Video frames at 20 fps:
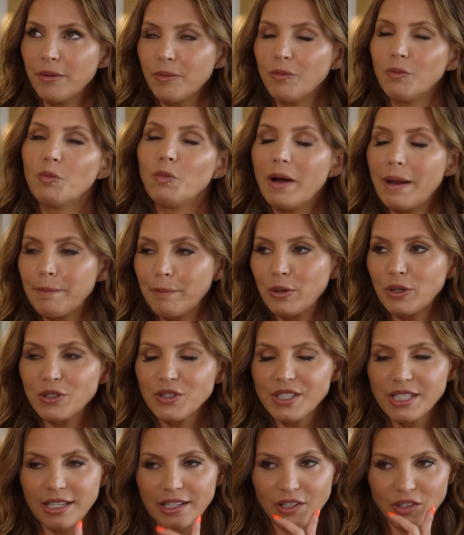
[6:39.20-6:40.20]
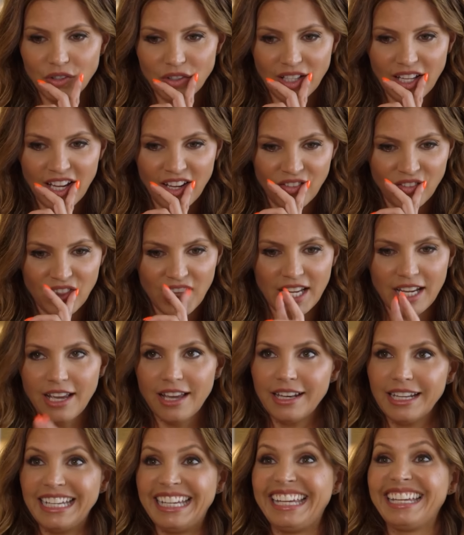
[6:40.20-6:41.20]
the one person in your life that
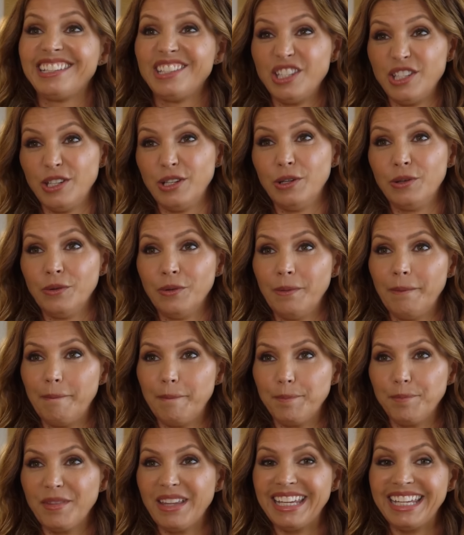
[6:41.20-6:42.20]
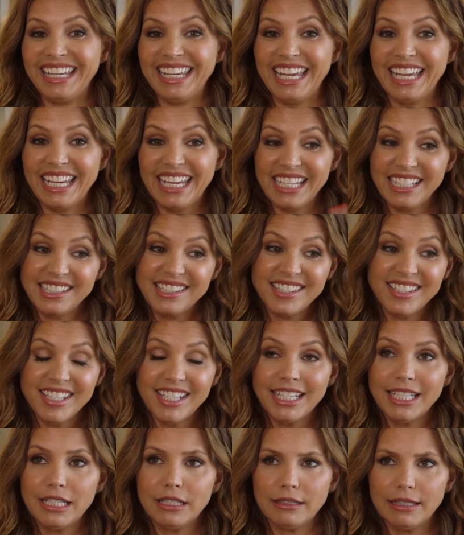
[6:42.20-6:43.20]
kind of gets you and, and can
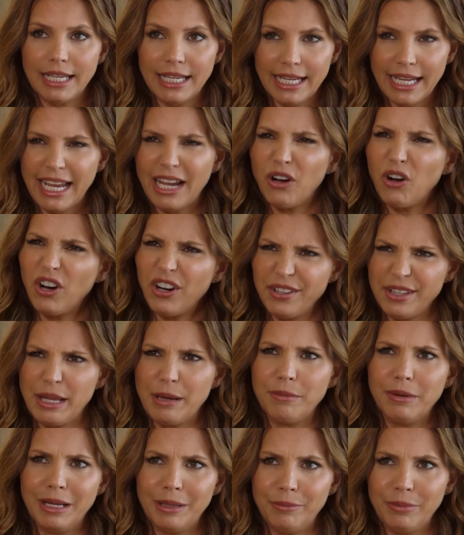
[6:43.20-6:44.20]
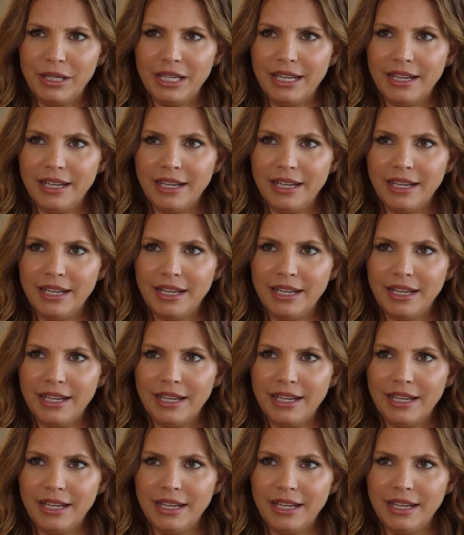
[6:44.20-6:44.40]
see like how hard that might